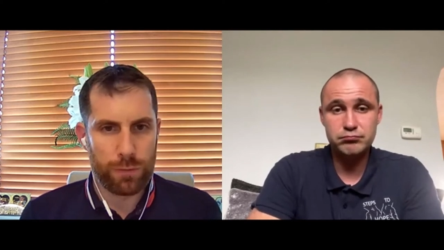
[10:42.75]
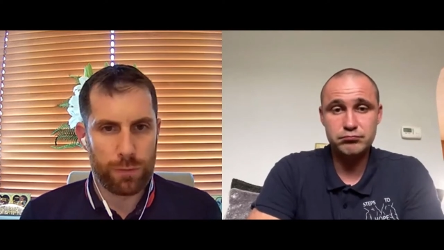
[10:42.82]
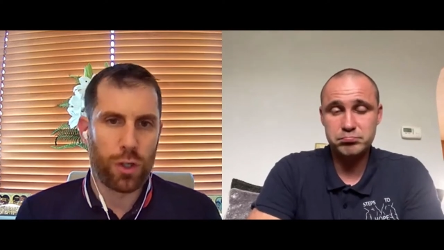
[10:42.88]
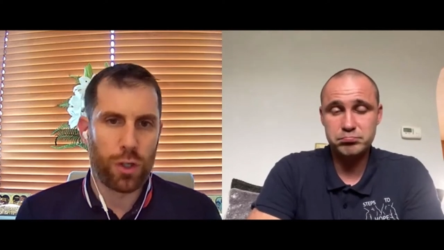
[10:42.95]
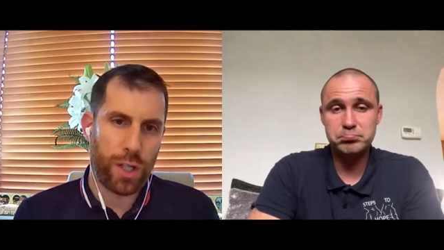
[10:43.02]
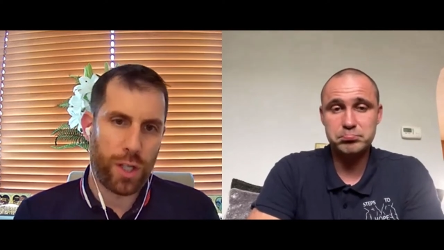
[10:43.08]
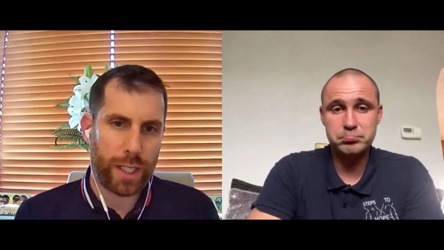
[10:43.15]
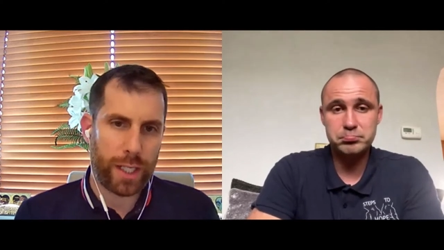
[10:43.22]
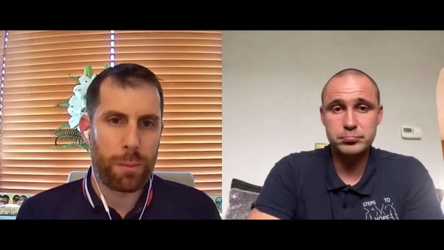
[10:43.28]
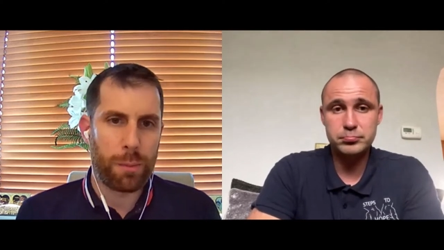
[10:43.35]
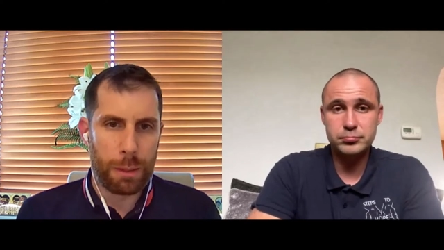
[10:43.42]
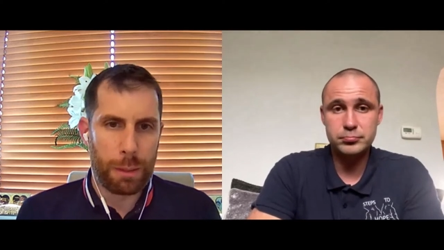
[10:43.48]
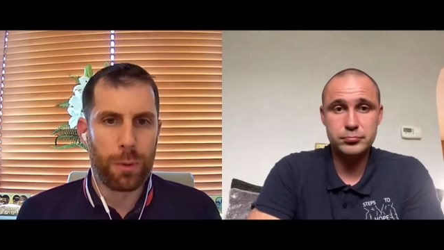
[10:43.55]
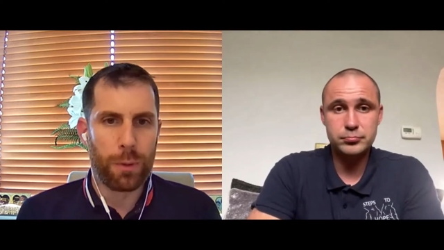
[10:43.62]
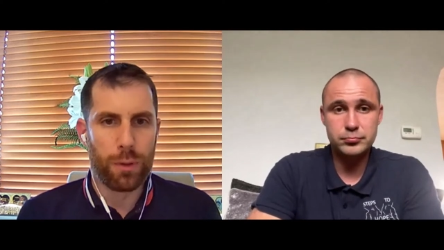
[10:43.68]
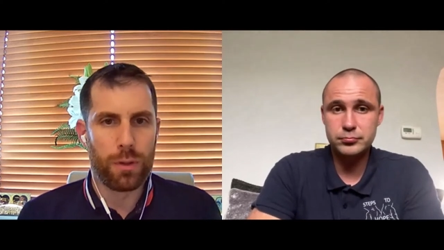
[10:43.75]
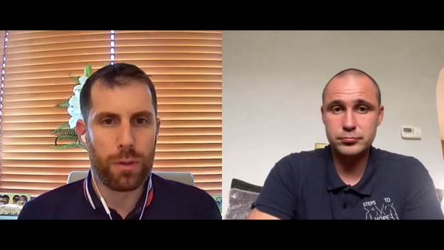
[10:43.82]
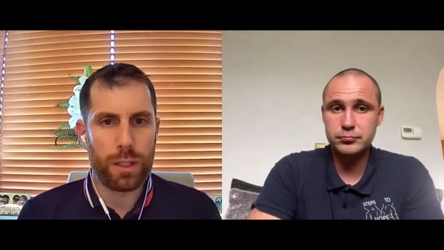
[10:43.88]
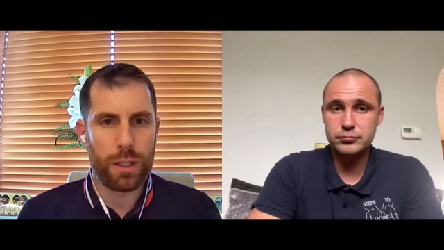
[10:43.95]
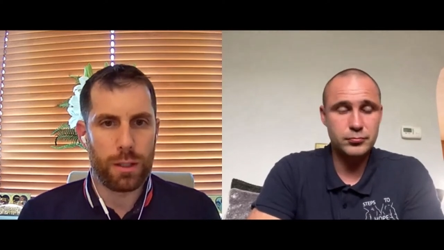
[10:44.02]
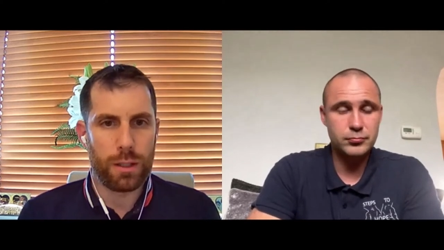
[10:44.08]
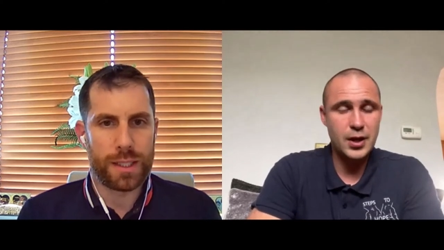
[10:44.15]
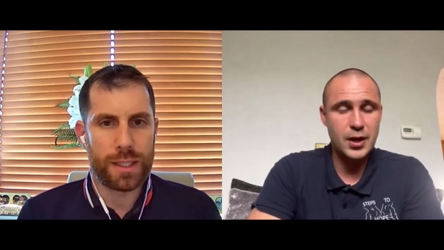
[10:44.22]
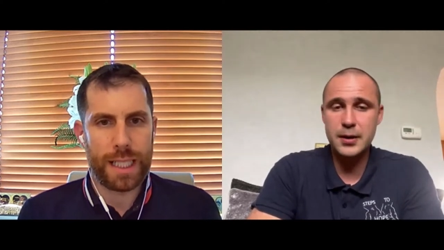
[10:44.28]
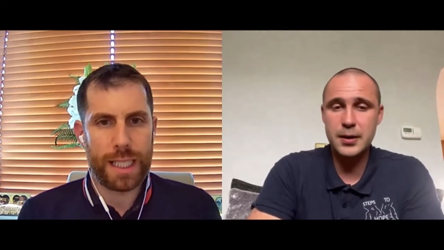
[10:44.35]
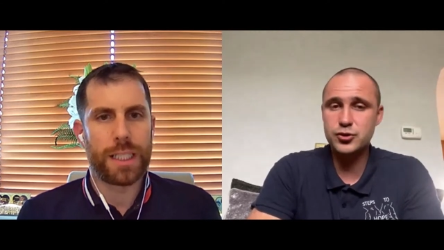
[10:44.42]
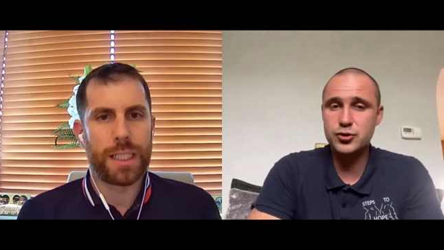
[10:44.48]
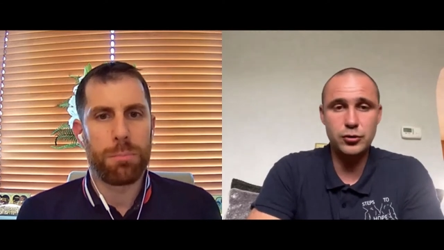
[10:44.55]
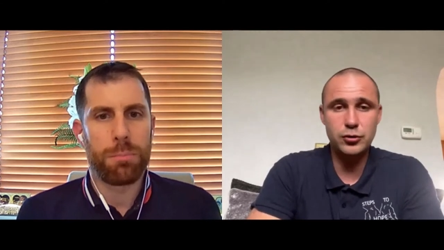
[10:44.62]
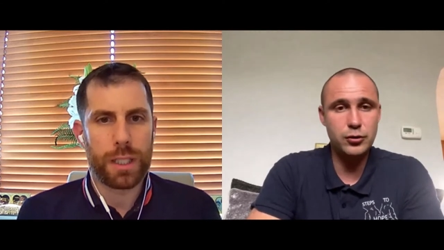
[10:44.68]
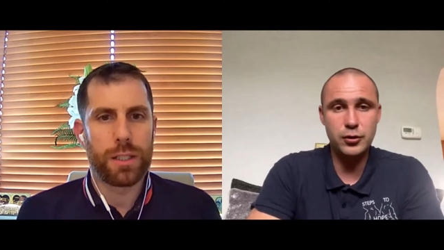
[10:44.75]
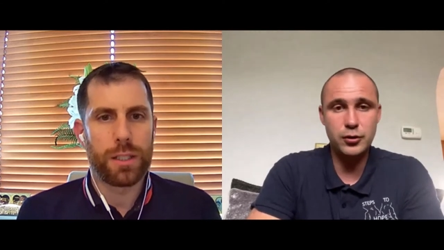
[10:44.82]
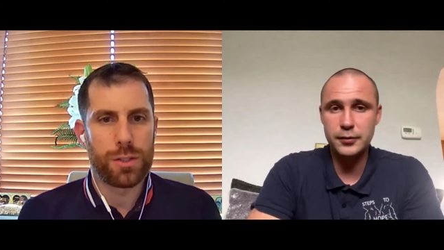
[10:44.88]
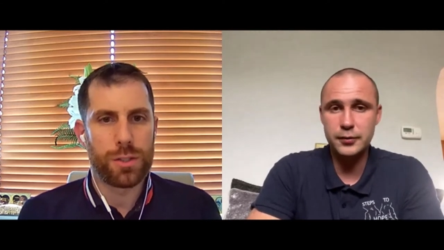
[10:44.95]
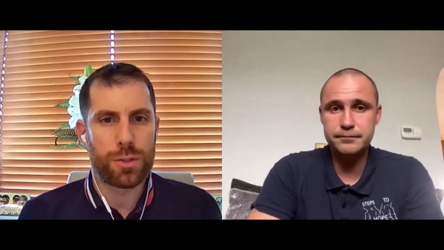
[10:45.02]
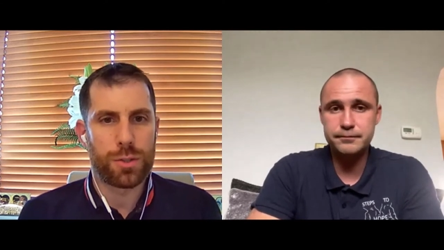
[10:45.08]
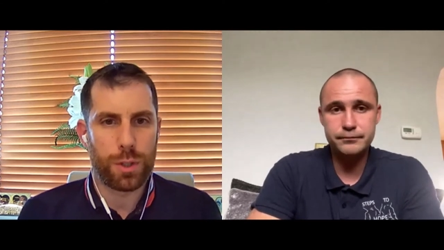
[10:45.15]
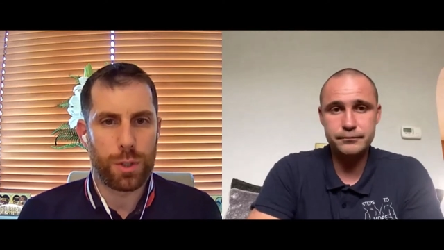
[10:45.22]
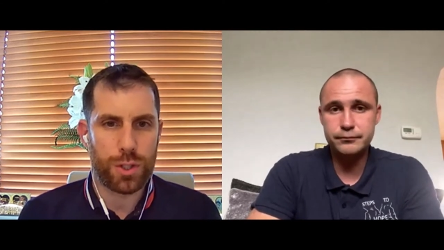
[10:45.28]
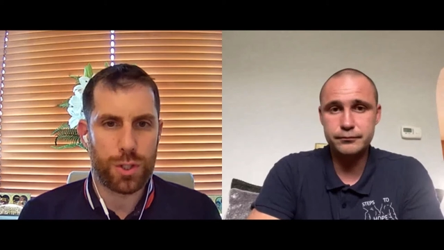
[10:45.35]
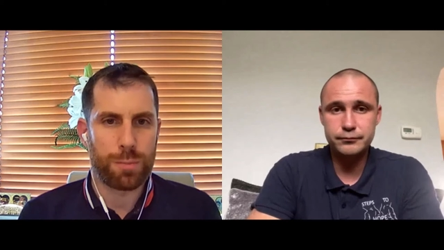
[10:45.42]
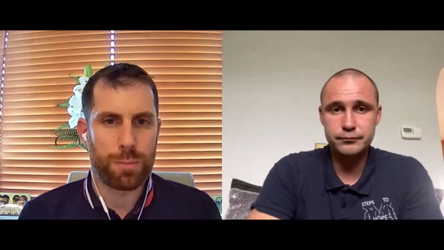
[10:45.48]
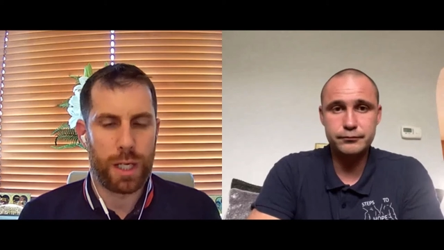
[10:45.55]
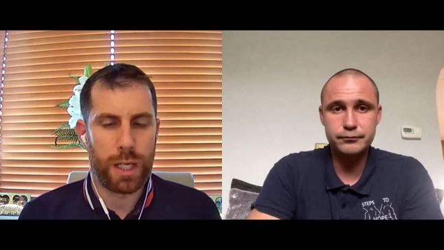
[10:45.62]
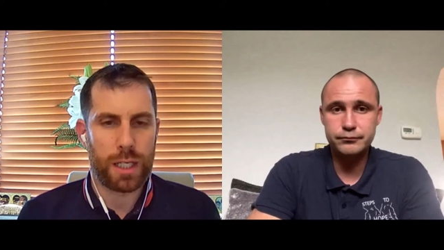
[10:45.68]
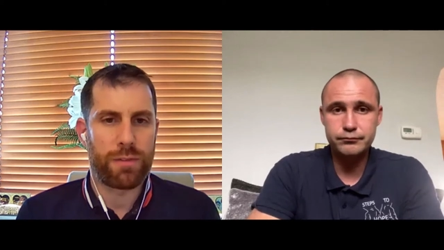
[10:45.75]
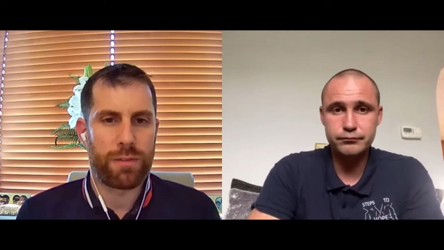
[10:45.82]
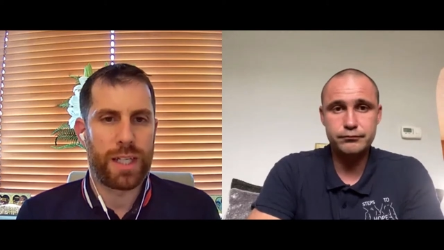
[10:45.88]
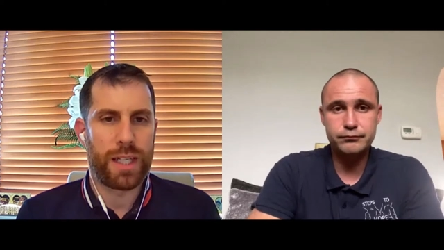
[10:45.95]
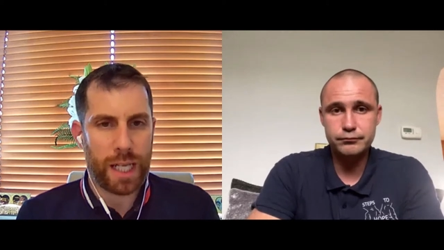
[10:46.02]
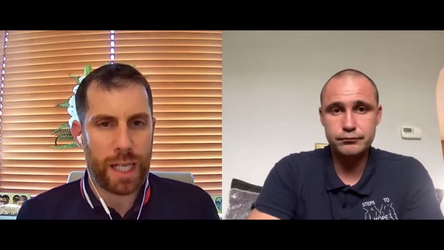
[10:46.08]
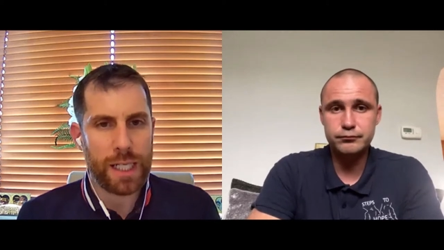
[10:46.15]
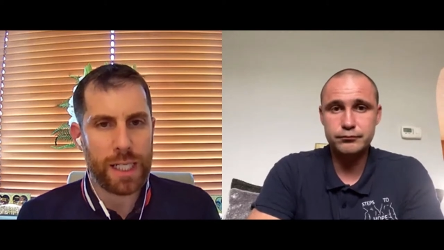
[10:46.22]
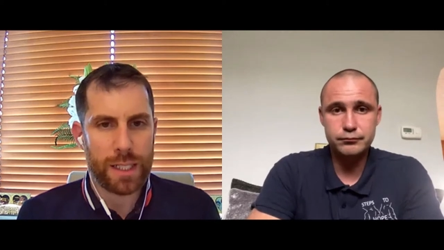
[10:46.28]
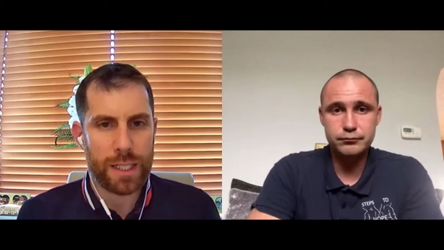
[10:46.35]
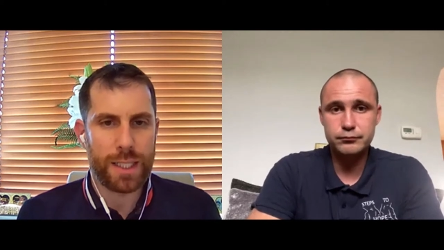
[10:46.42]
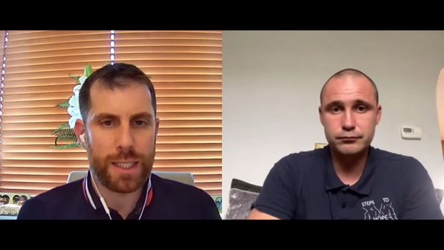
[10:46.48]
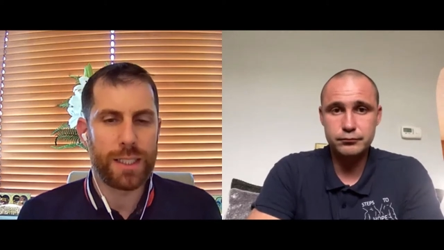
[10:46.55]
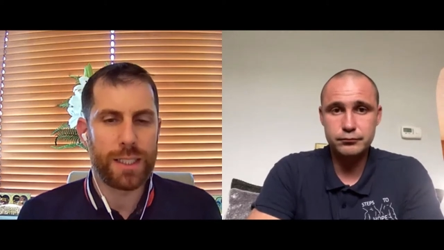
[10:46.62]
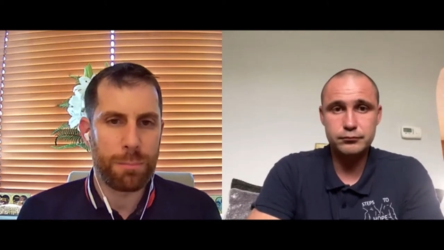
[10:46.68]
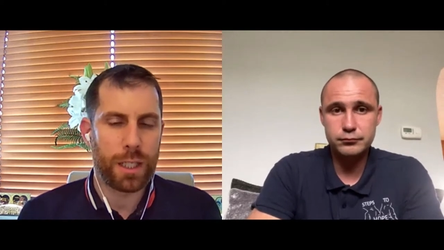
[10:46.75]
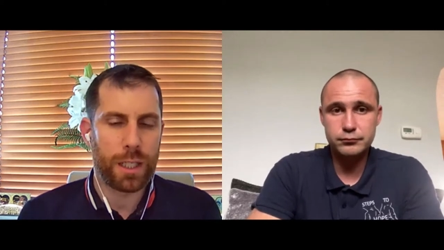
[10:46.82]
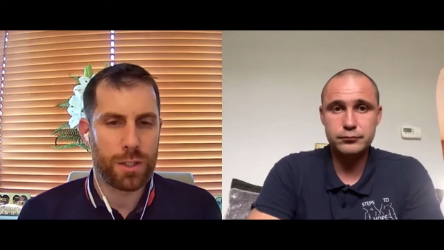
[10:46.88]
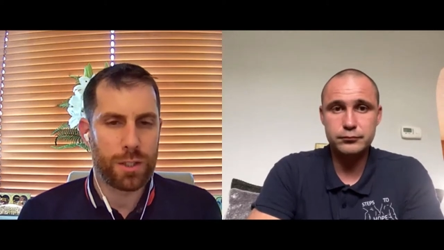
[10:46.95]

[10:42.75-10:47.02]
Speaker 1: you've got ninety people attending meetings, which is better having ninety attended